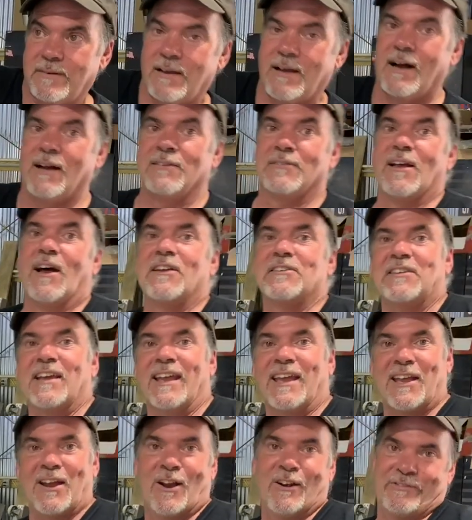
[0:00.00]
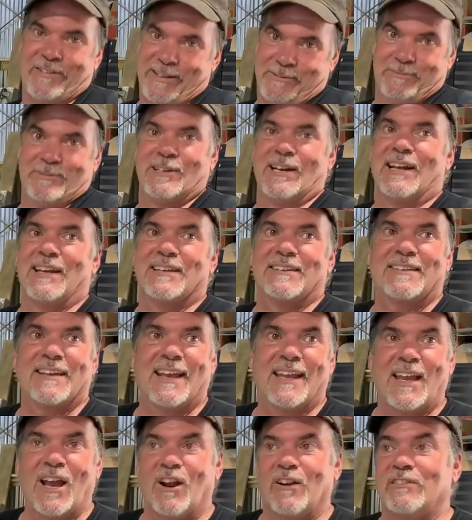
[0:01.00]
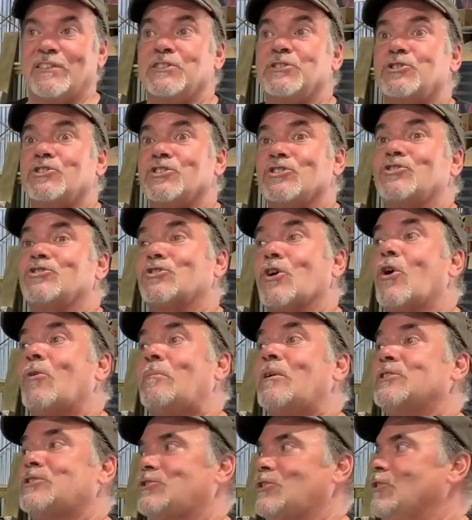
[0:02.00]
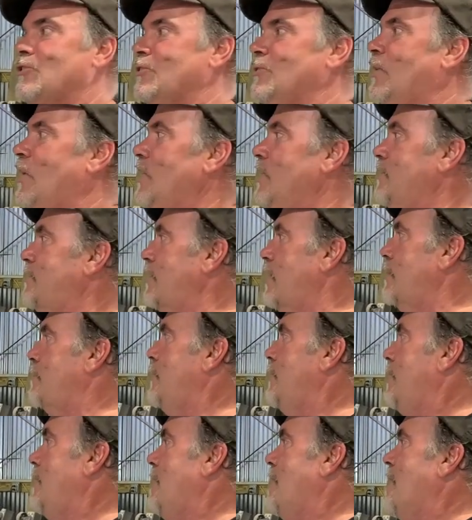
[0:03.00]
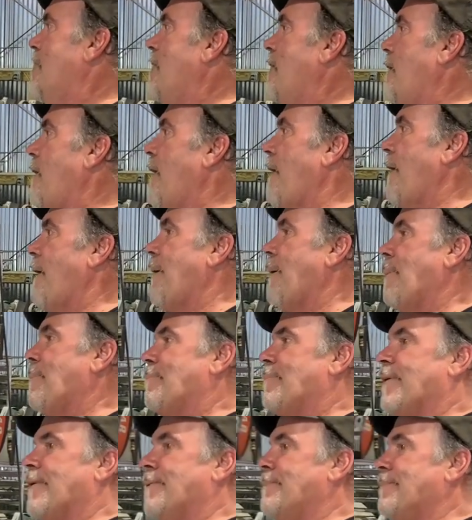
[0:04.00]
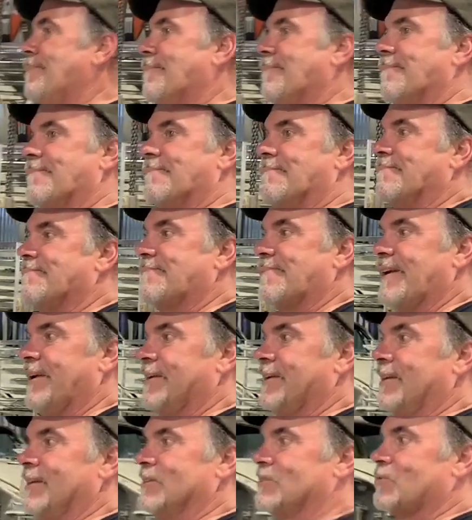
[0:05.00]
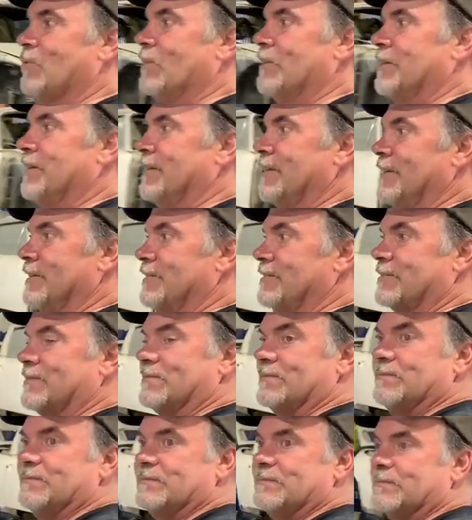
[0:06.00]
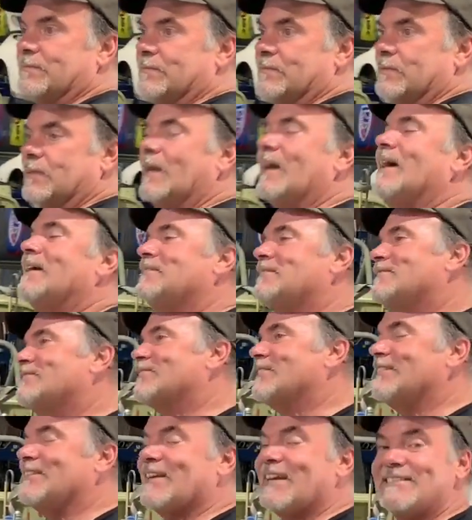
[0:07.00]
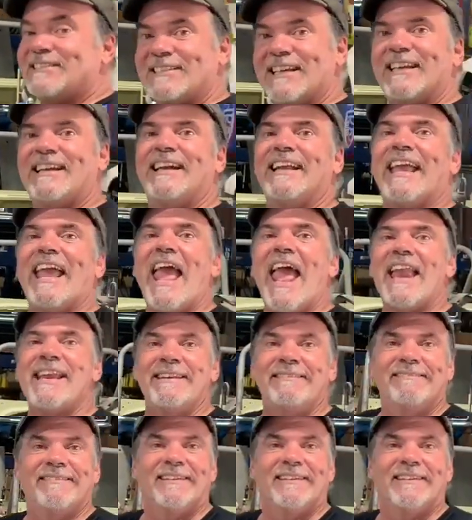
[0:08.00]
I'll take care of it when I can take care of it. There's just so much to do all the time. But it is what it is. See, I said it again.